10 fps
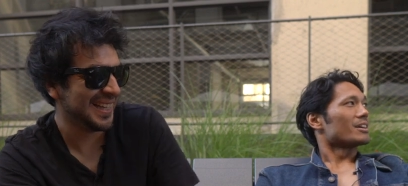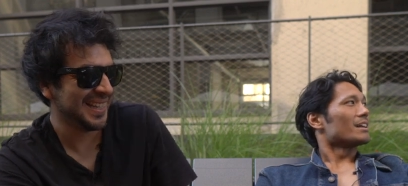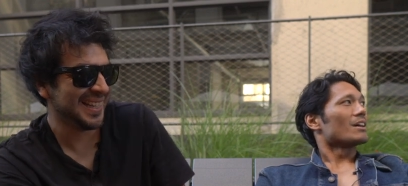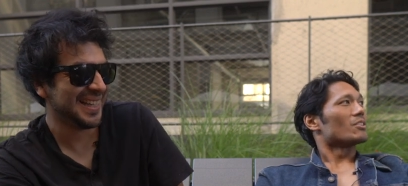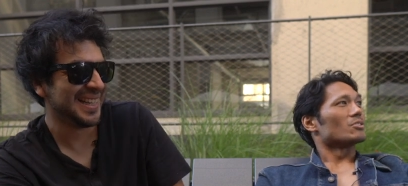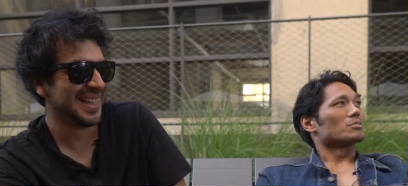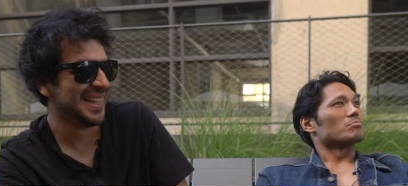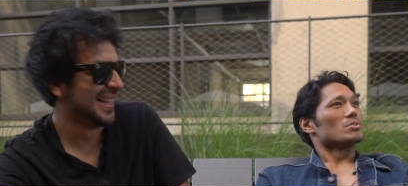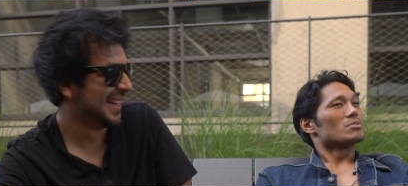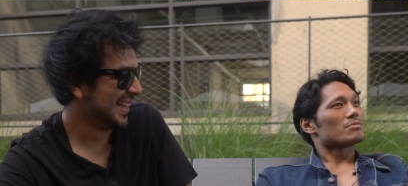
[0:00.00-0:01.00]
Speaker 1: right now it looks
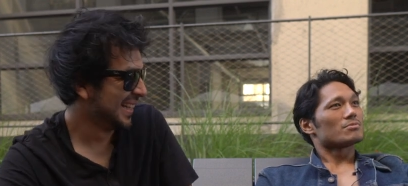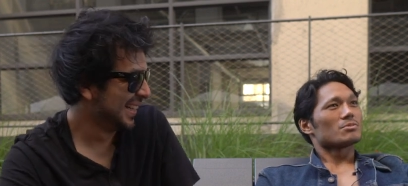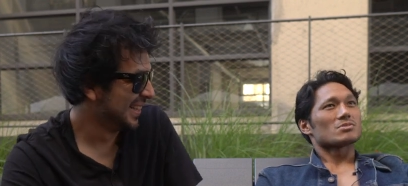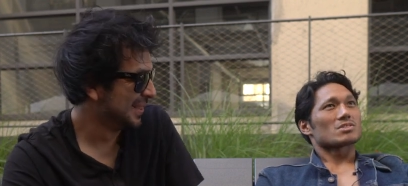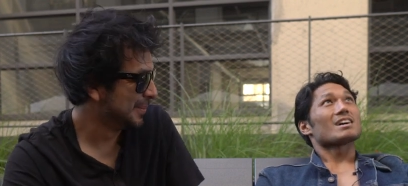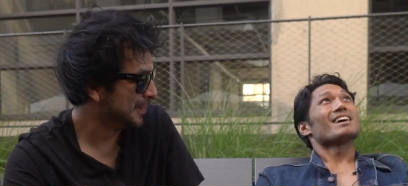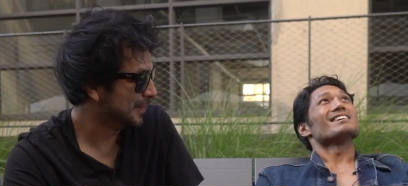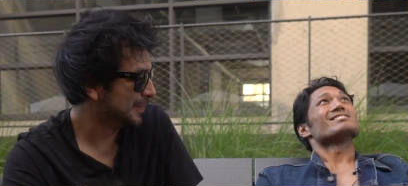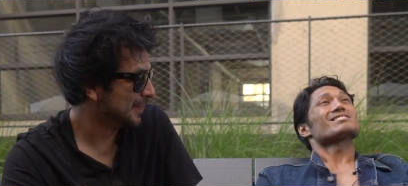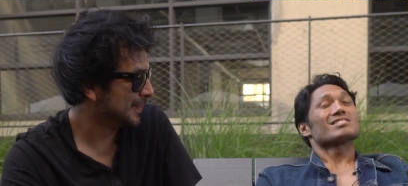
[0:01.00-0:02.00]
beautiful.
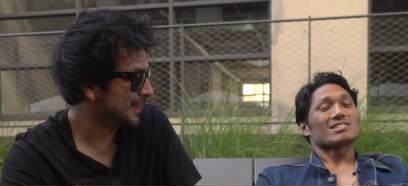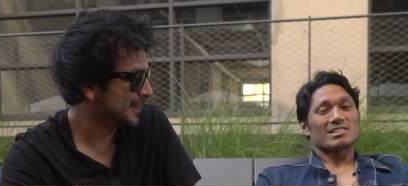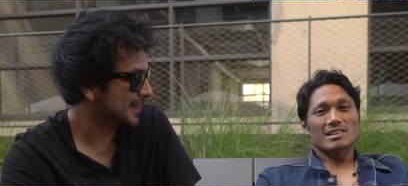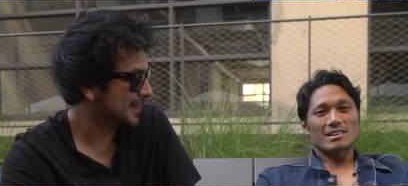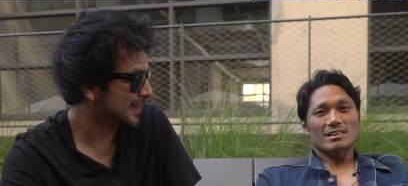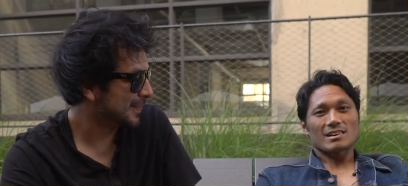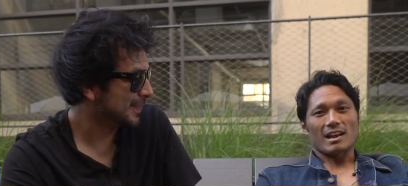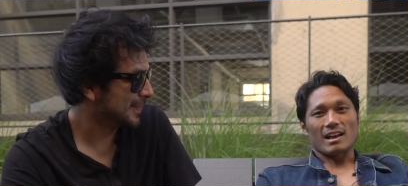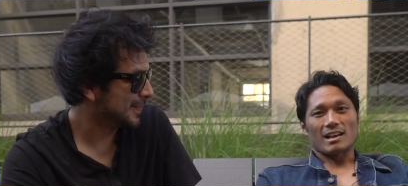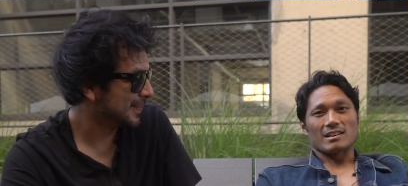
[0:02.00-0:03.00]
Sky is clear,
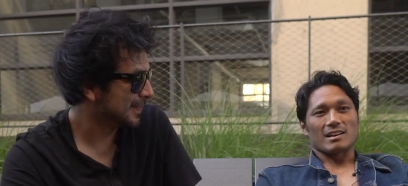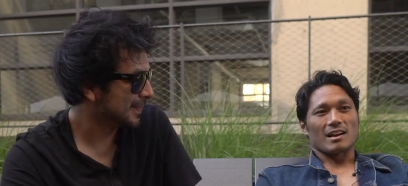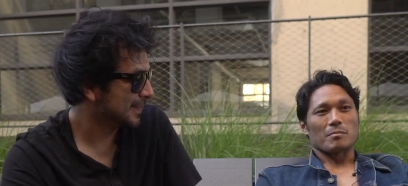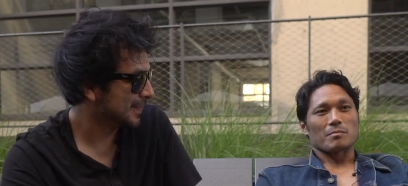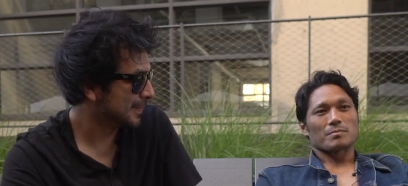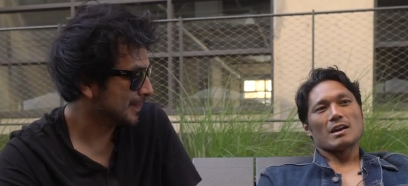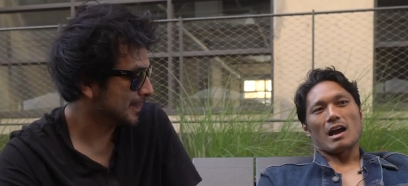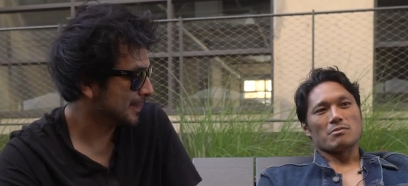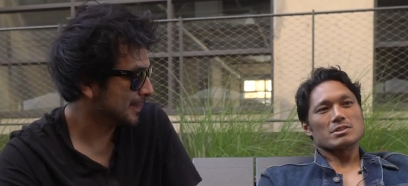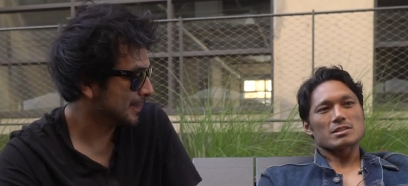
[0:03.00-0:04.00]
and um,
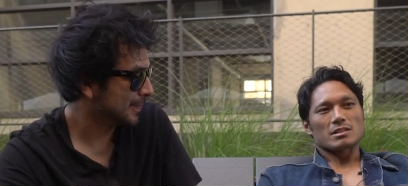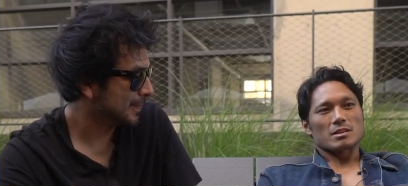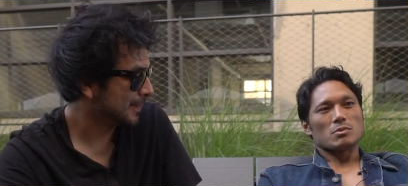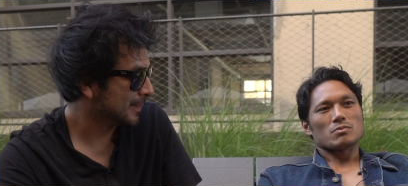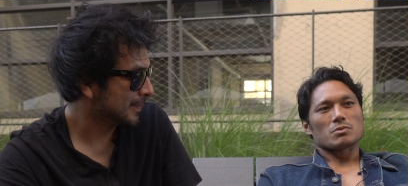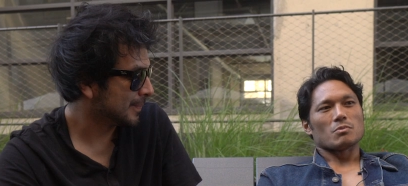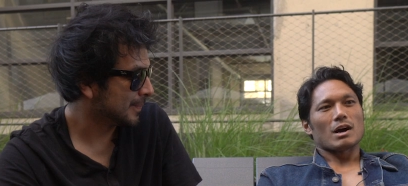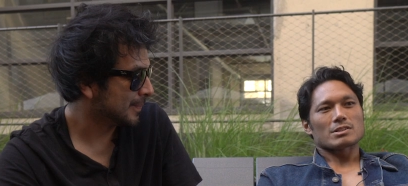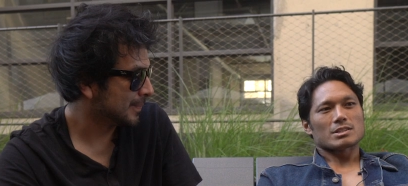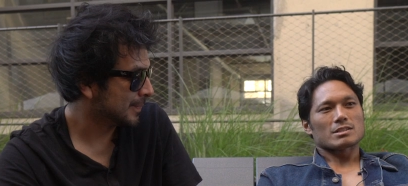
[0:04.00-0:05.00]
I recently moved to
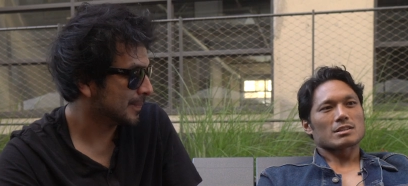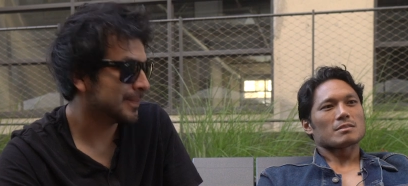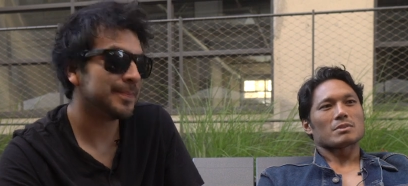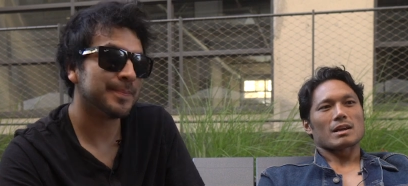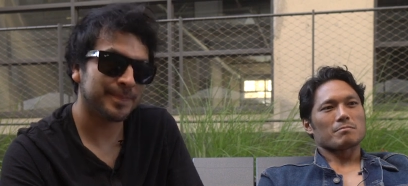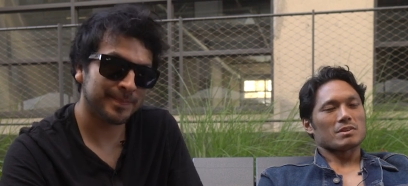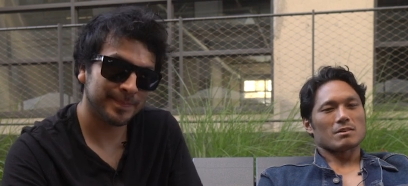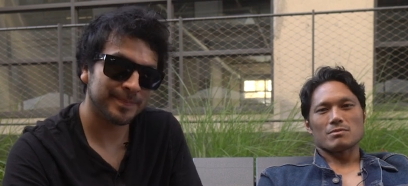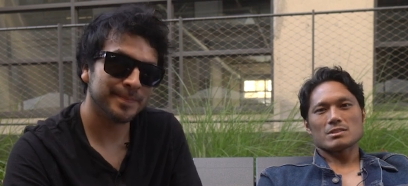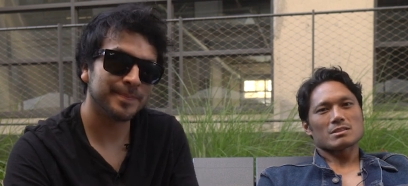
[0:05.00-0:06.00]
Washington, but I'm
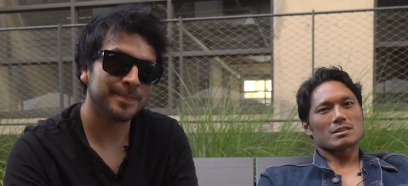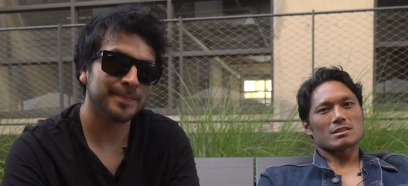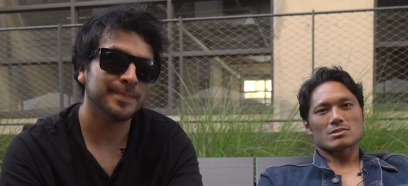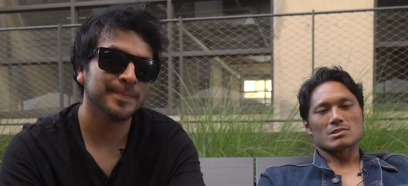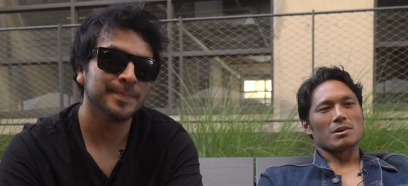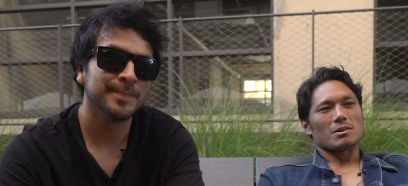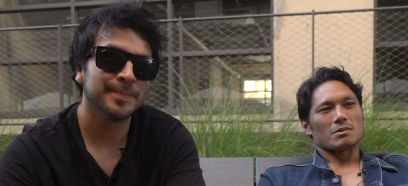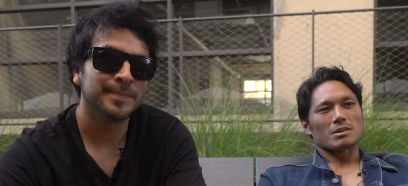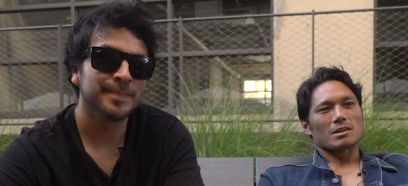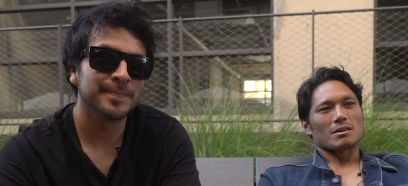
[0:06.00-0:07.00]
here visiting.
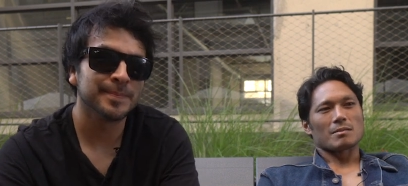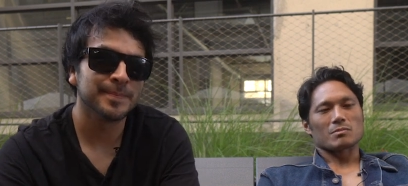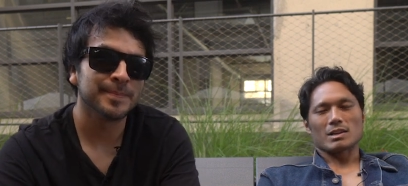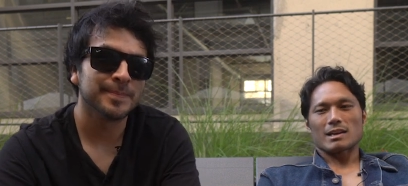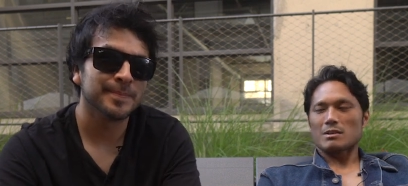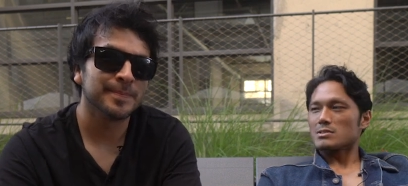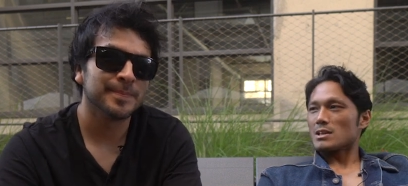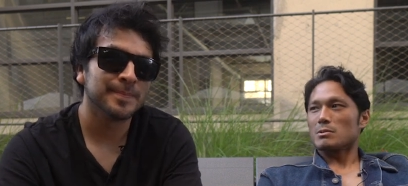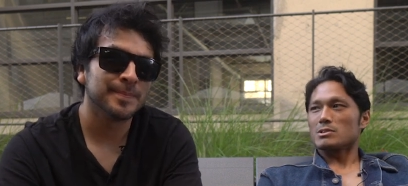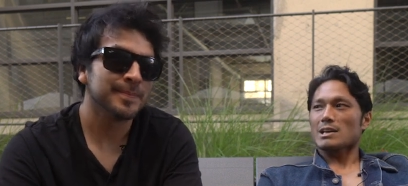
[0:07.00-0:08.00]
So you know, I'm glad I was
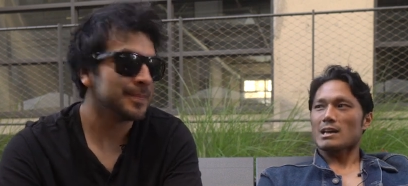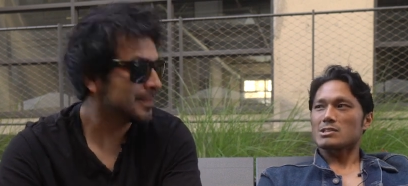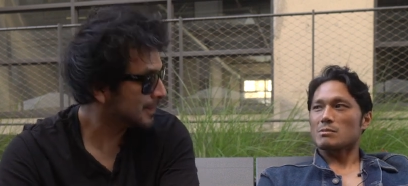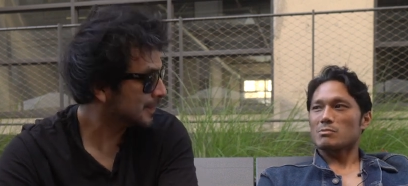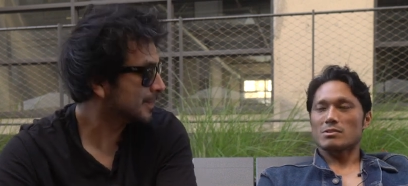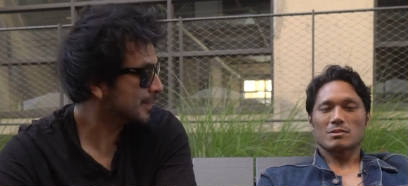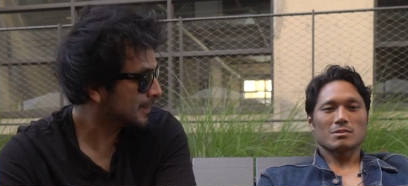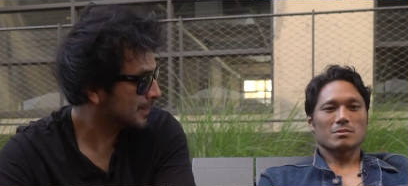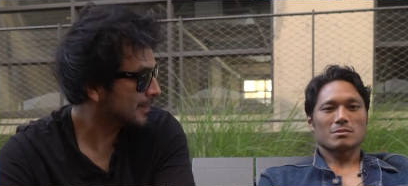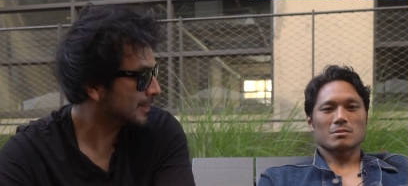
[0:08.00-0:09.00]
able to catch up with
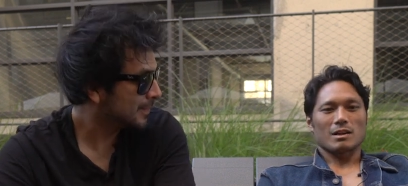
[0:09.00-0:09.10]
you.